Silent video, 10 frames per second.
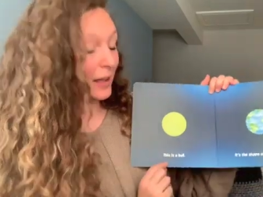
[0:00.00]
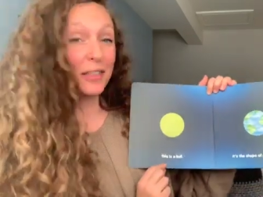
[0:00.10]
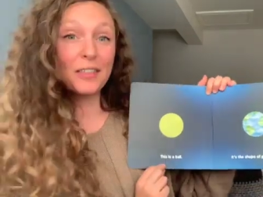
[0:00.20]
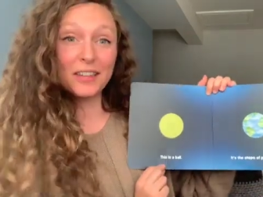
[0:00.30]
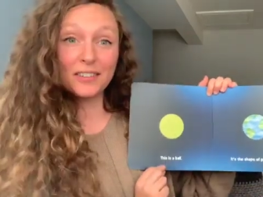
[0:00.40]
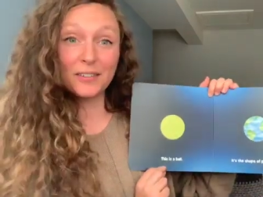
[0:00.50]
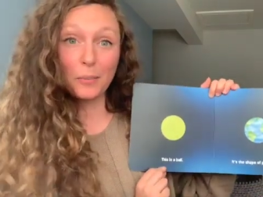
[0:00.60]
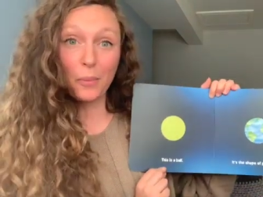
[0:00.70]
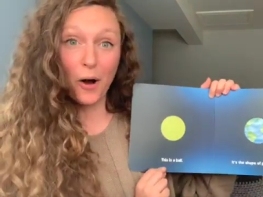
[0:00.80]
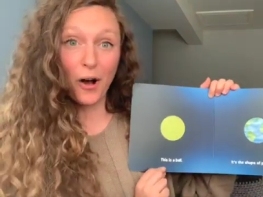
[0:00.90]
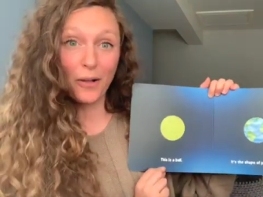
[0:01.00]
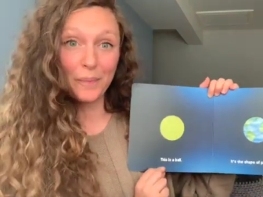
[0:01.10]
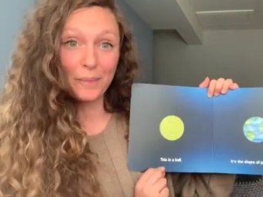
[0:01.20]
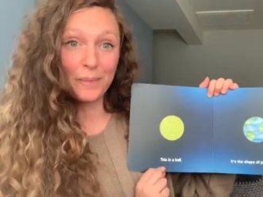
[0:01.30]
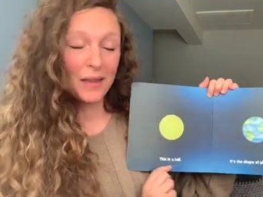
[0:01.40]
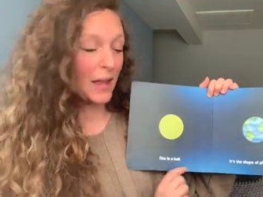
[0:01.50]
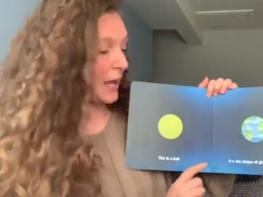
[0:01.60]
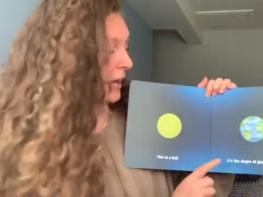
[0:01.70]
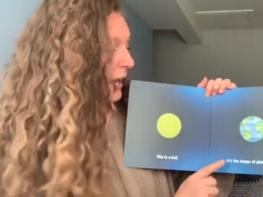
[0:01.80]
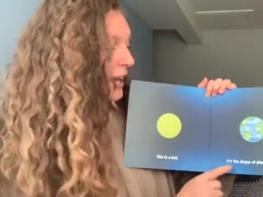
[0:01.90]
This is a ball.
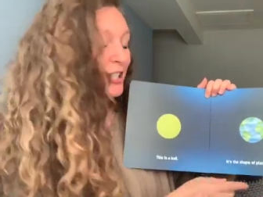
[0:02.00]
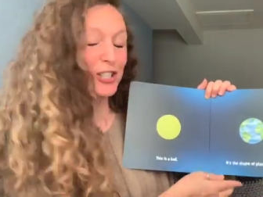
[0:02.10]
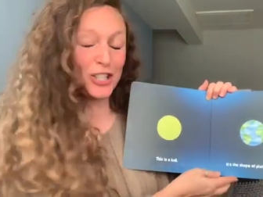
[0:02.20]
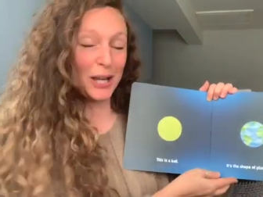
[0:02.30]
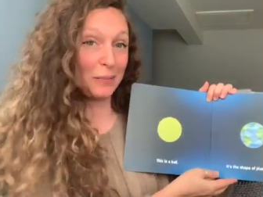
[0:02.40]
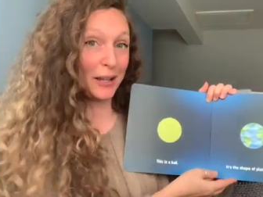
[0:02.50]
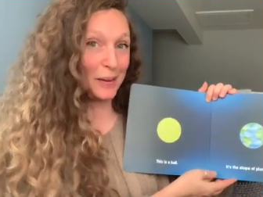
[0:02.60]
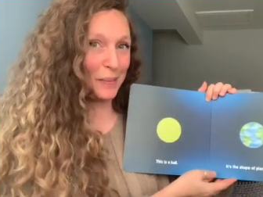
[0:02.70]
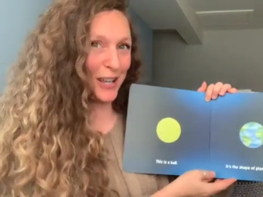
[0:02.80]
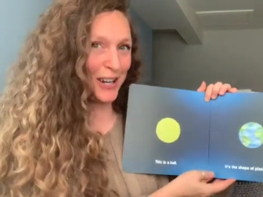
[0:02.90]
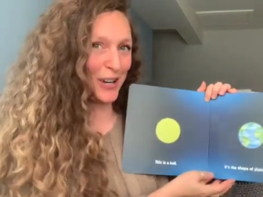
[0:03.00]
It's shaped like the planet